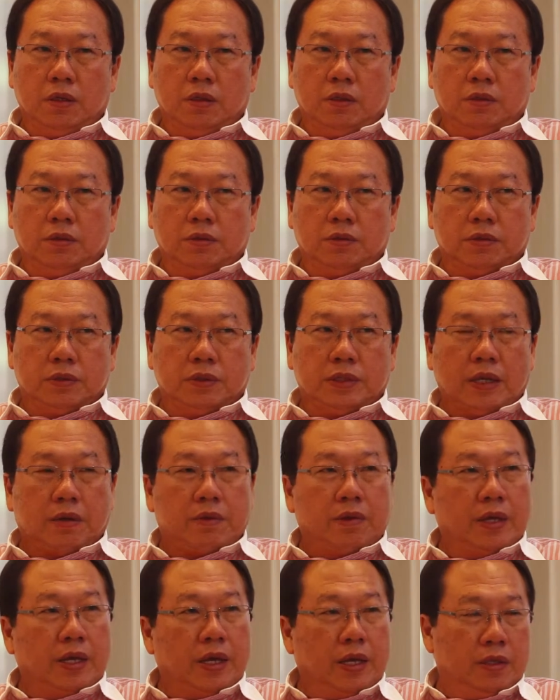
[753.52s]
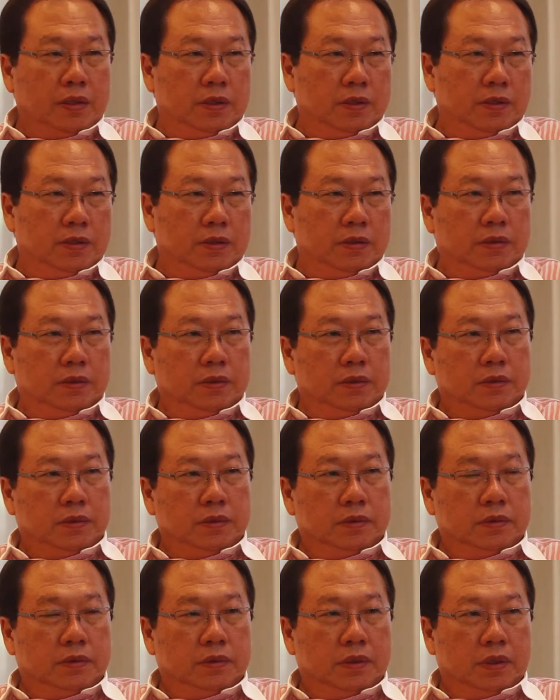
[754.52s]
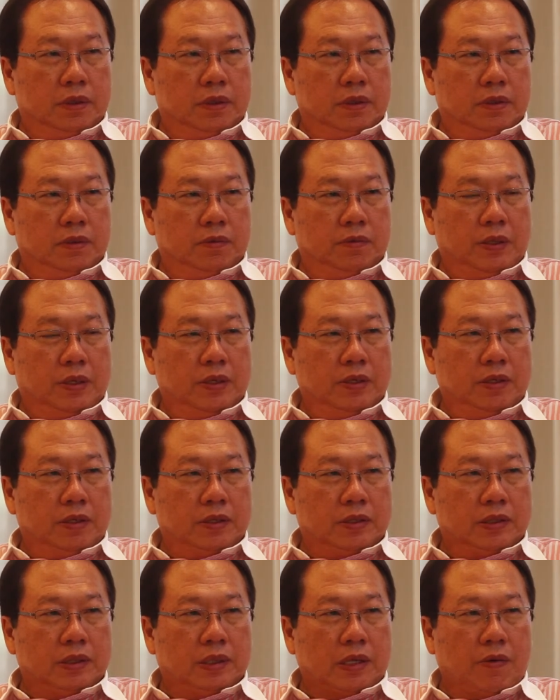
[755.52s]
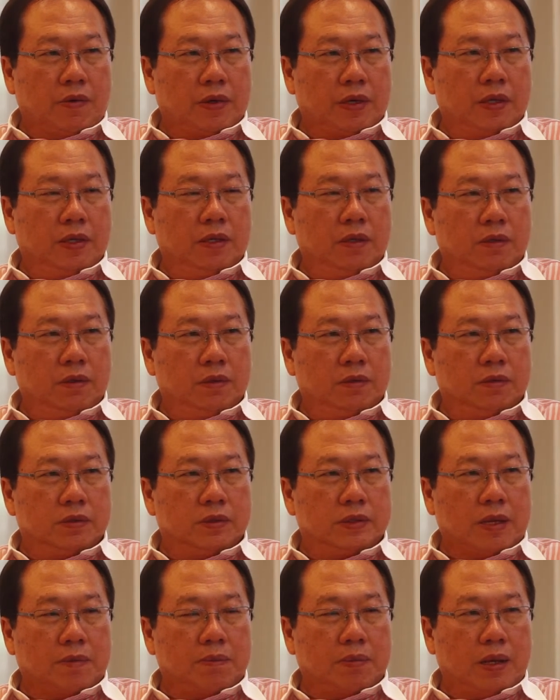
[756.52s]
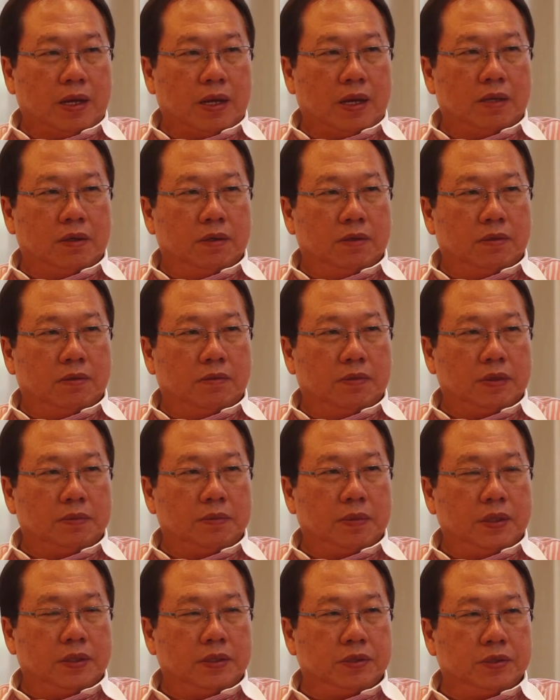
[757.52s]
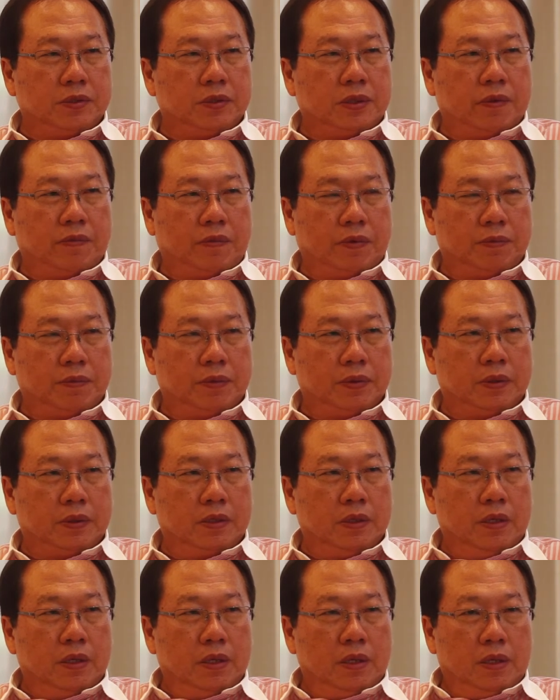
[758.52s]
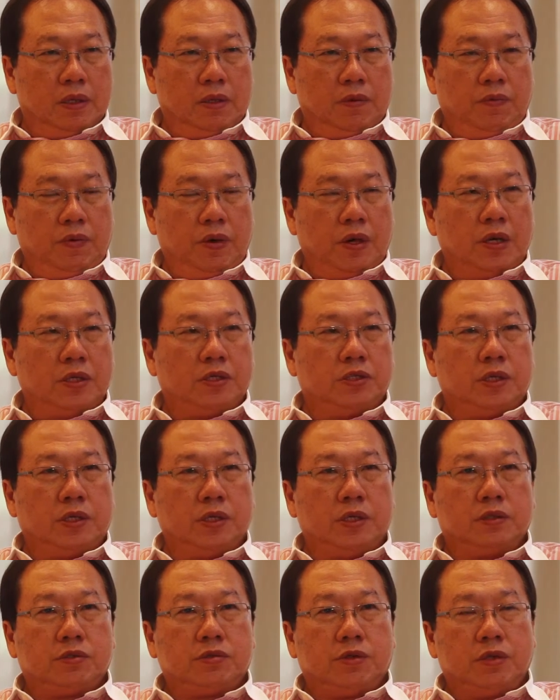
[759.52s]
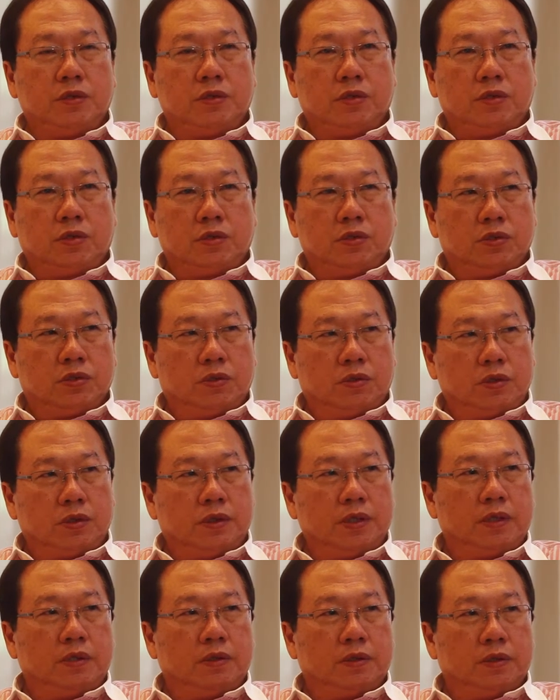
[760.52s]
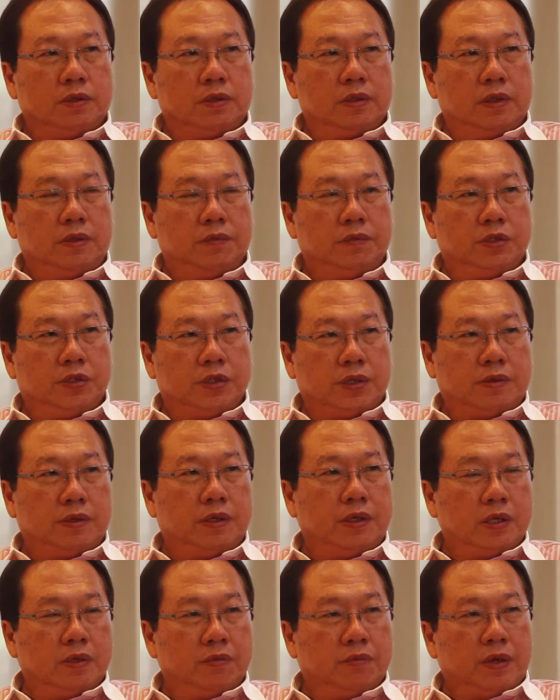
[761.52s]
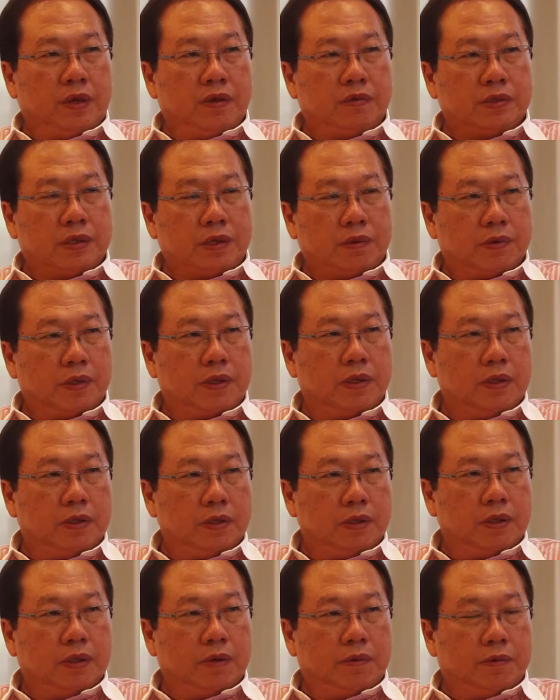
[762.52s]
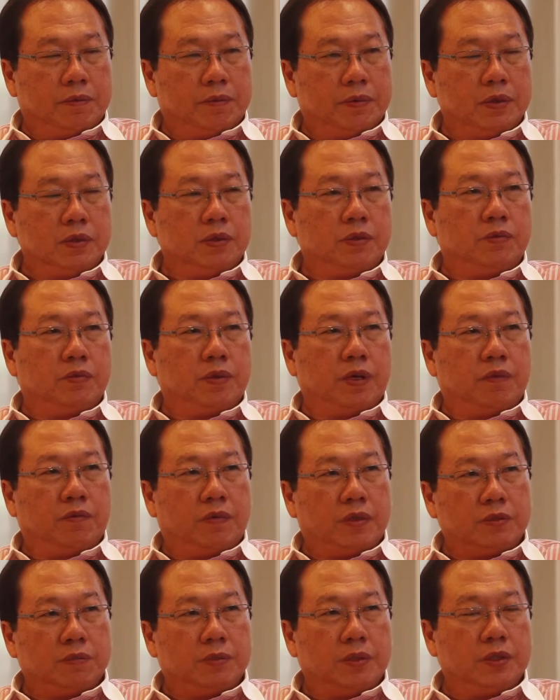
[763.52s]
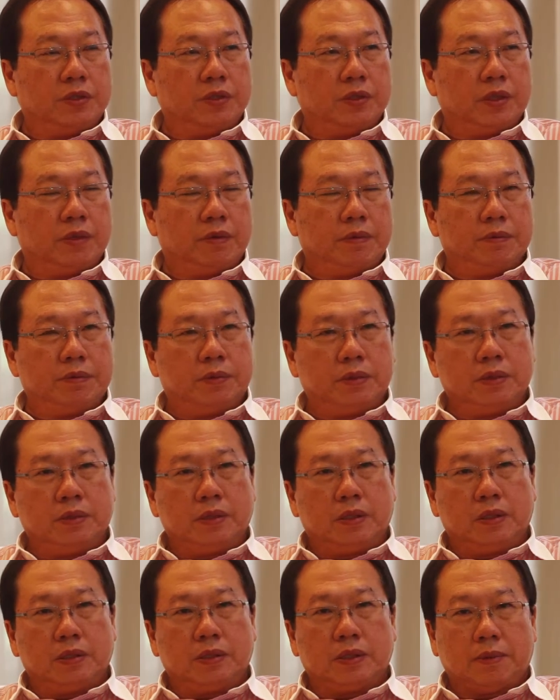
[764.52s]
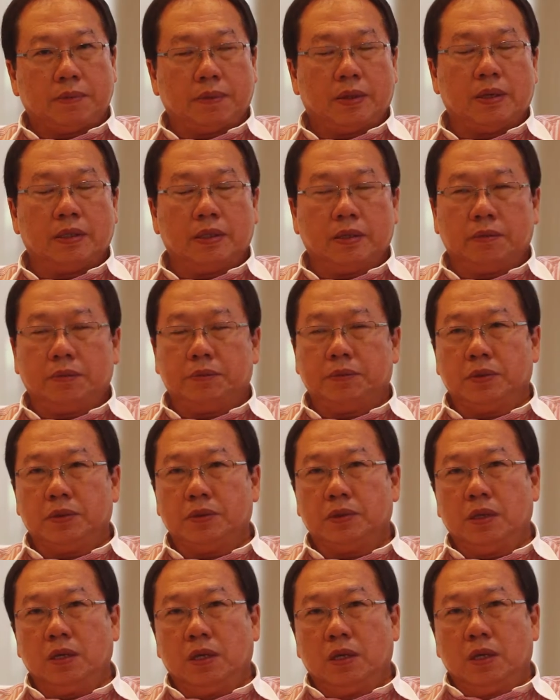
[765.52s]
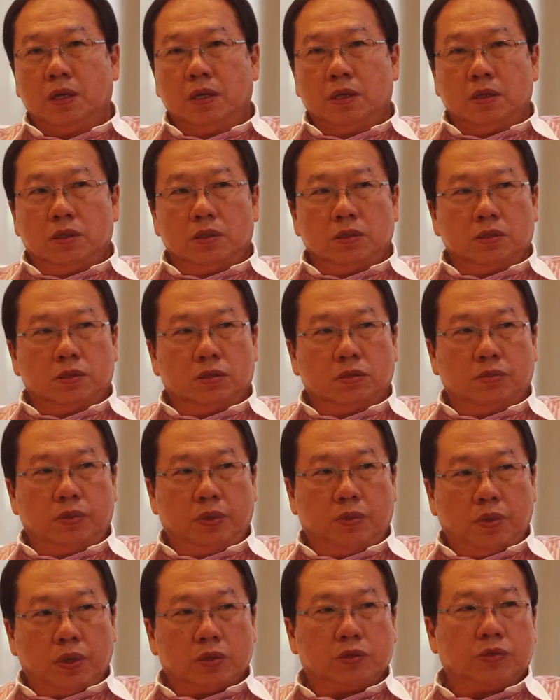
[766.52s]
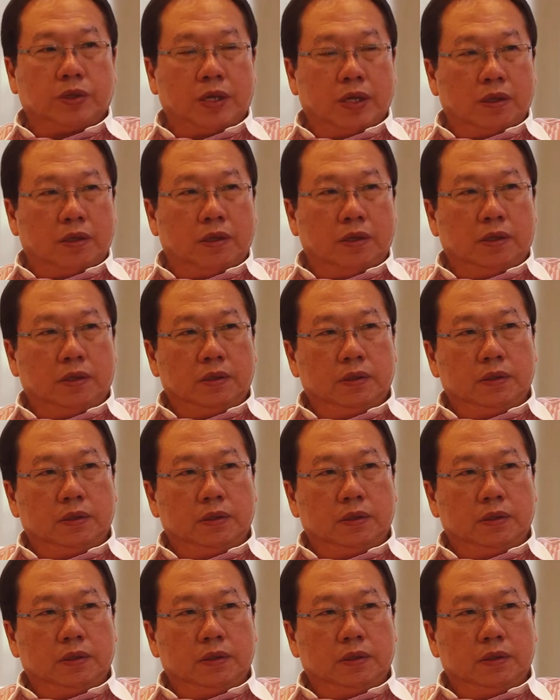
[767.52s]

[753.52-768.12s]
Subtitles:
to segregate whether you're Sarawakian or Sapahan or West Malaysian developer. We are actually trying to consolidate. Even Sharida, we have Sarawakian developers, we have West Malaysian developers, and Sapahan developers. So we work together.